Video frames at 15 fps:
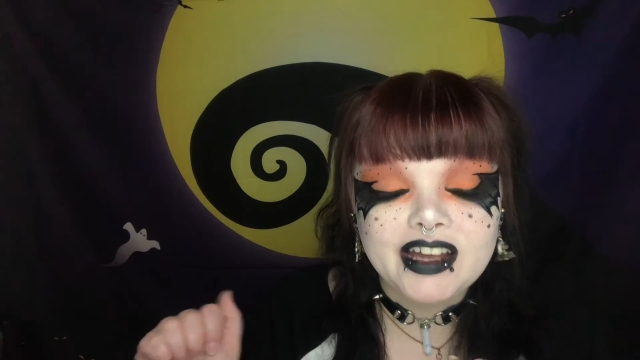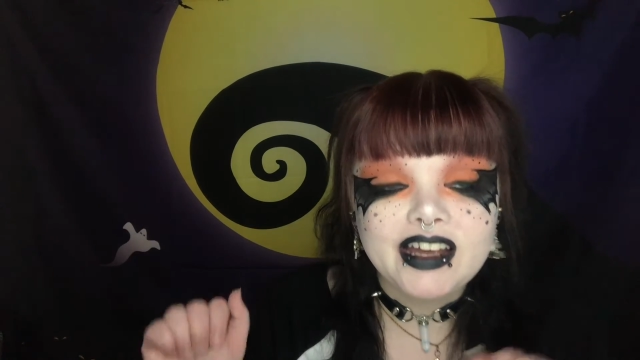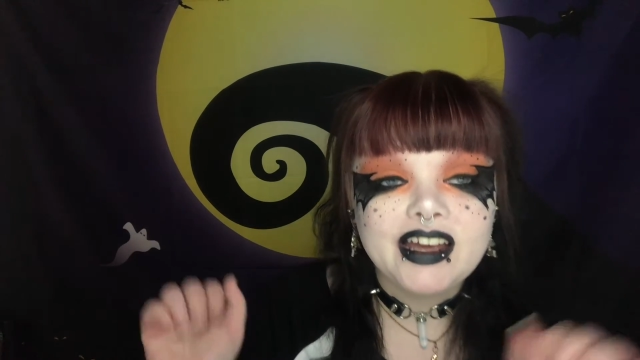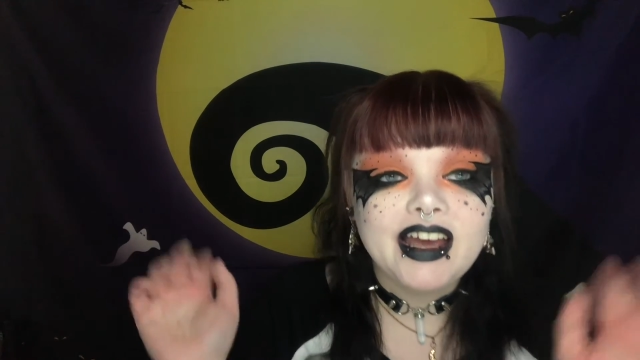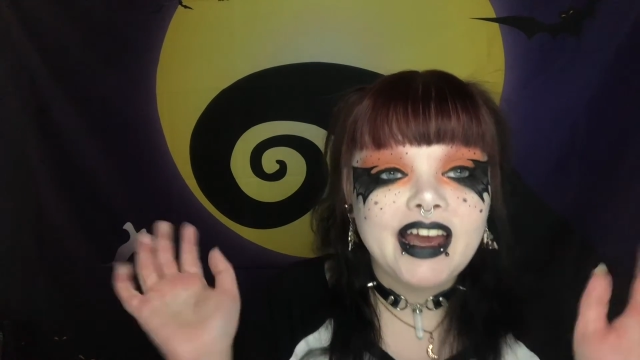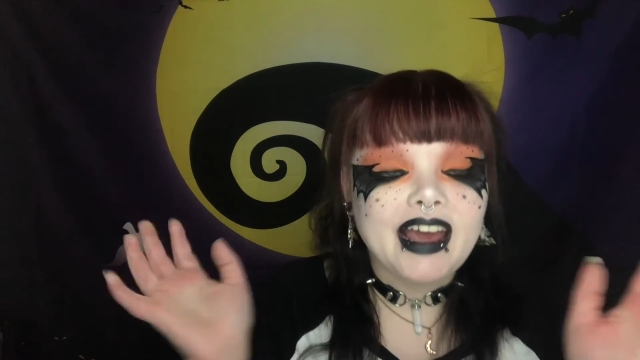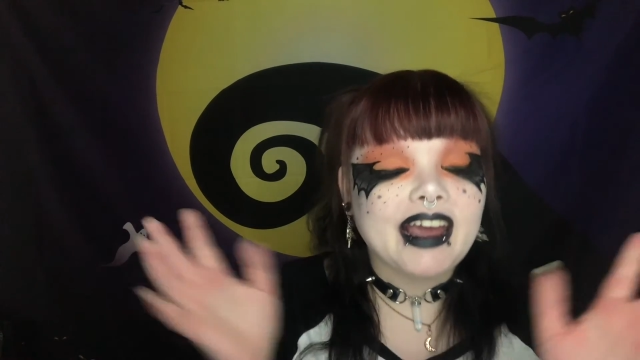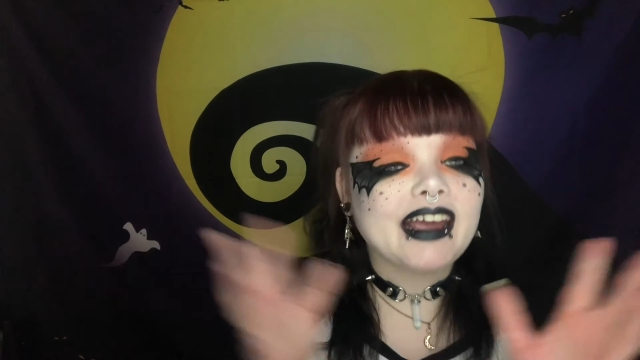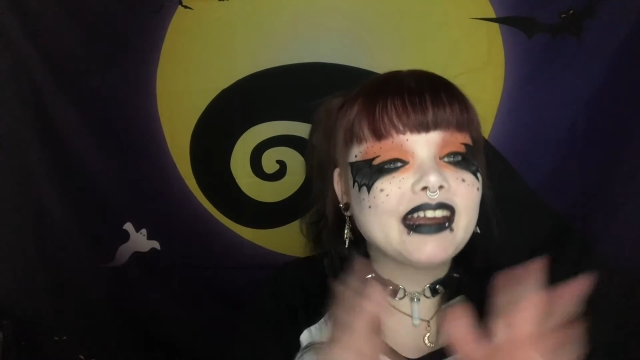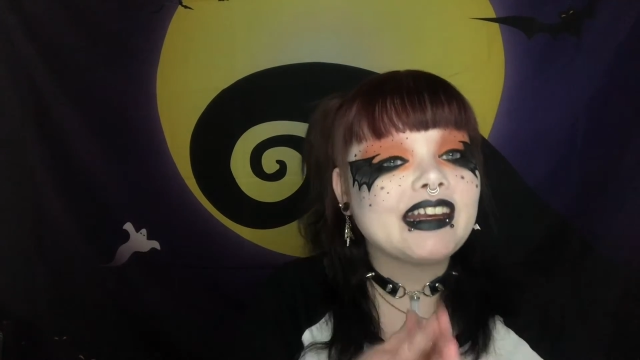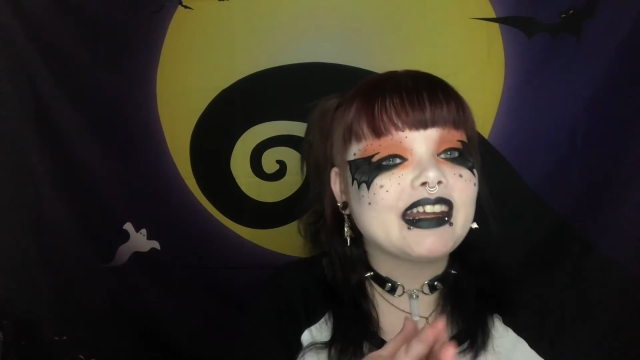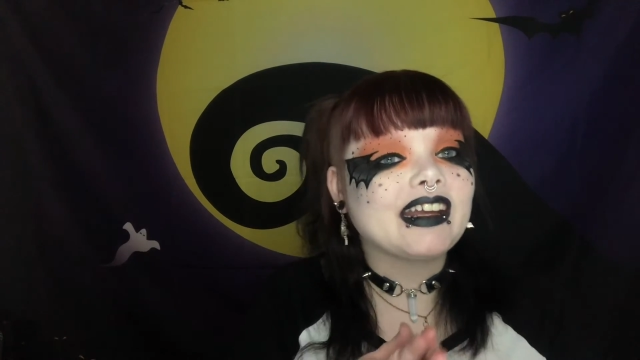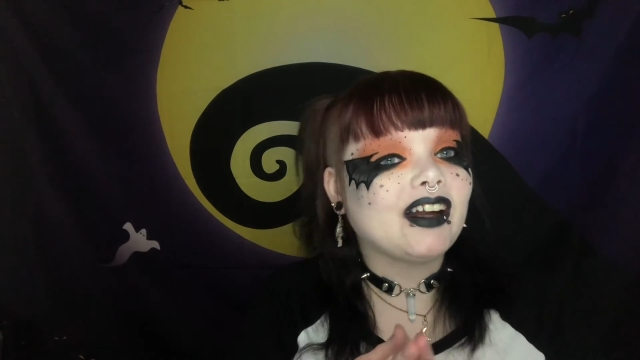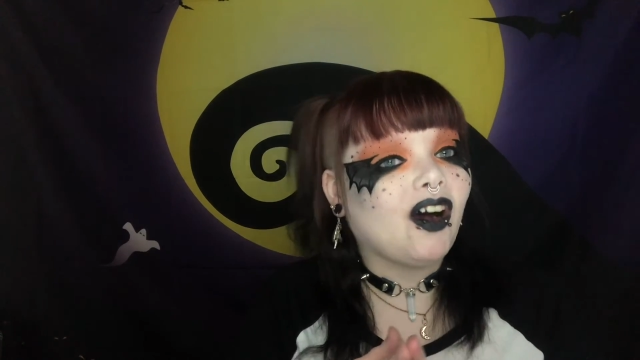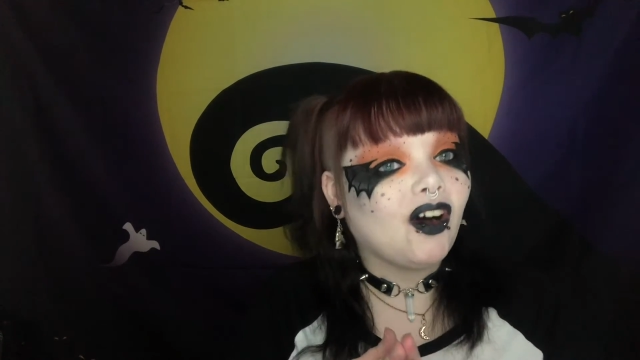and hit
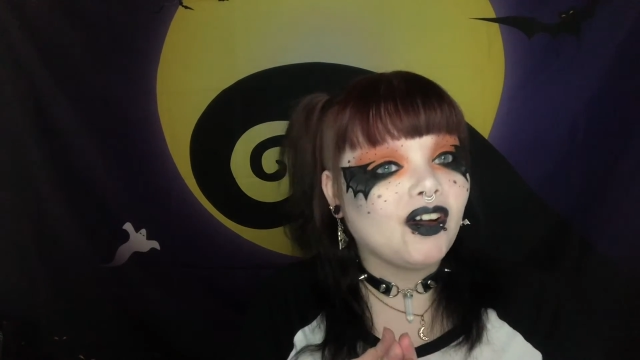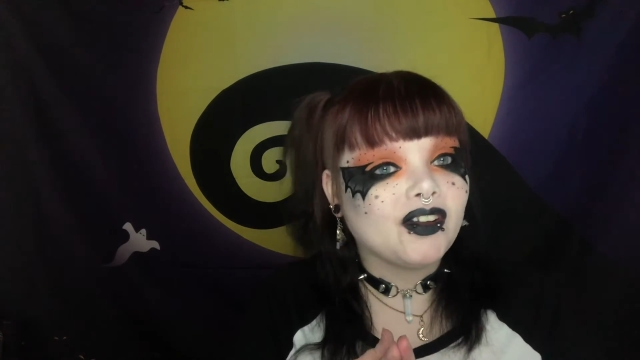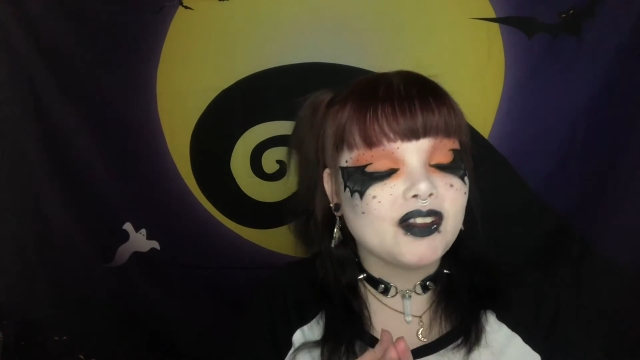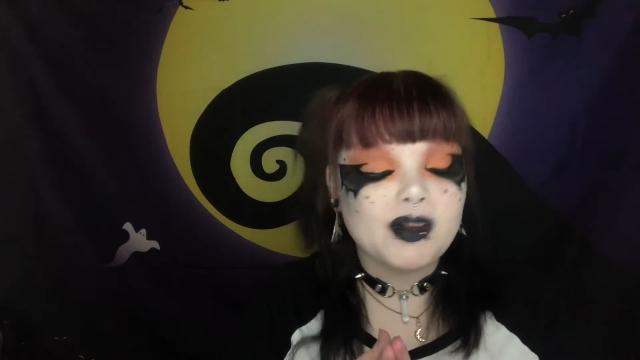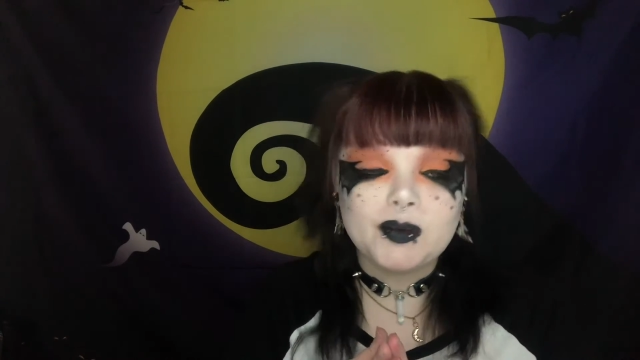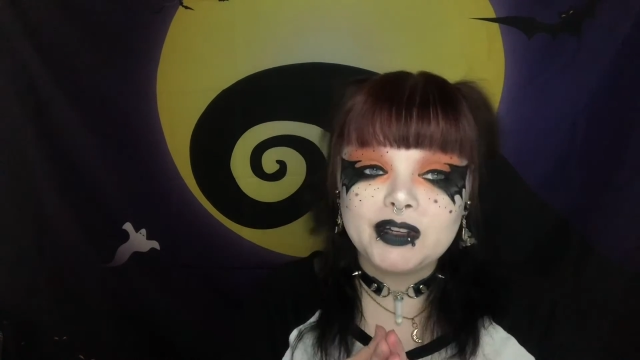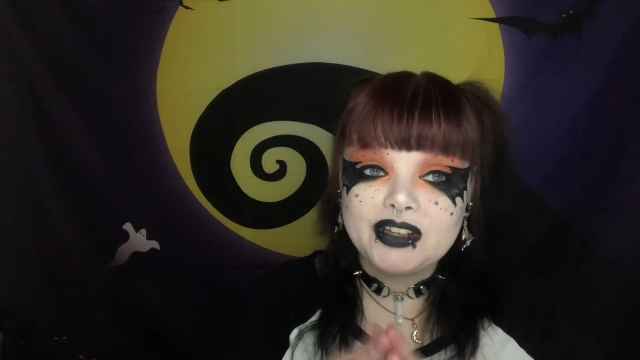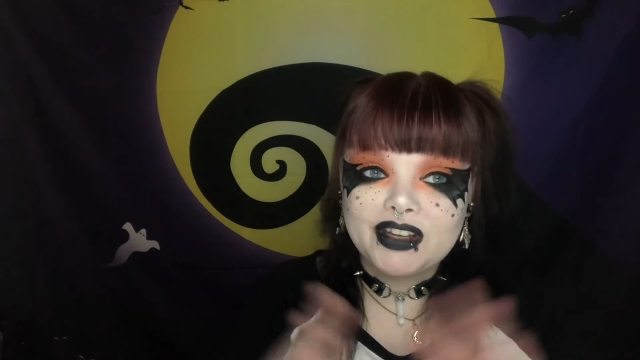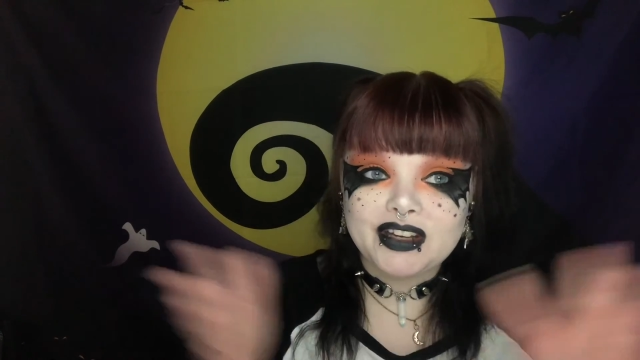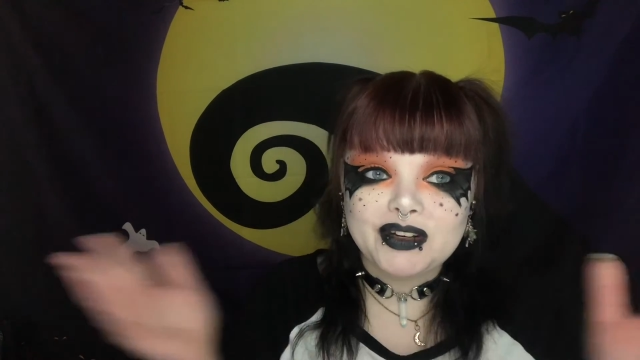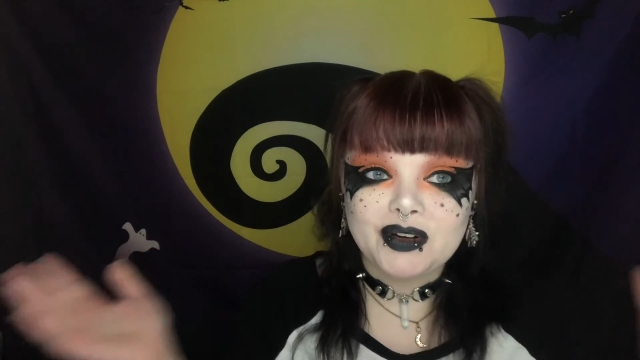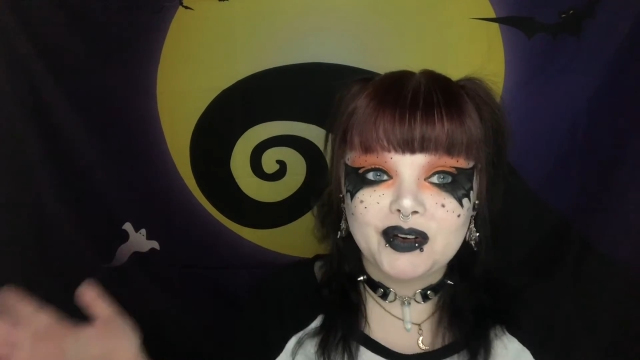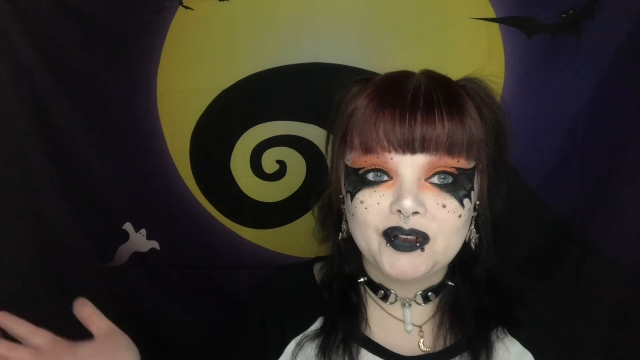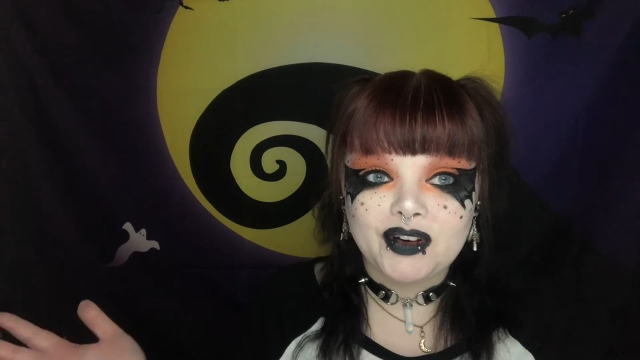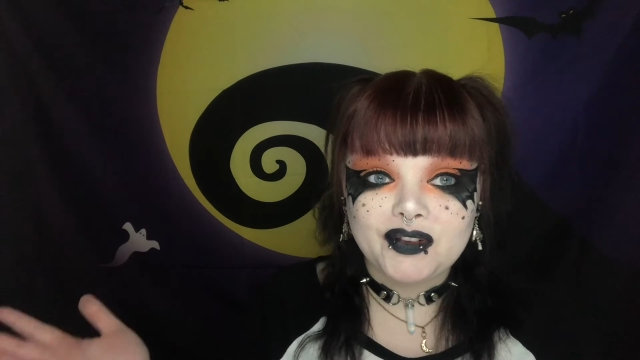all. That way you get
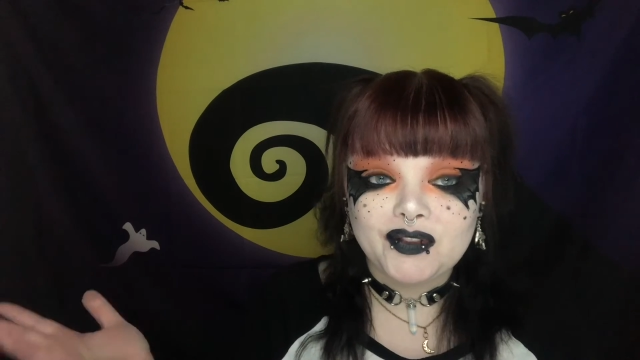notified for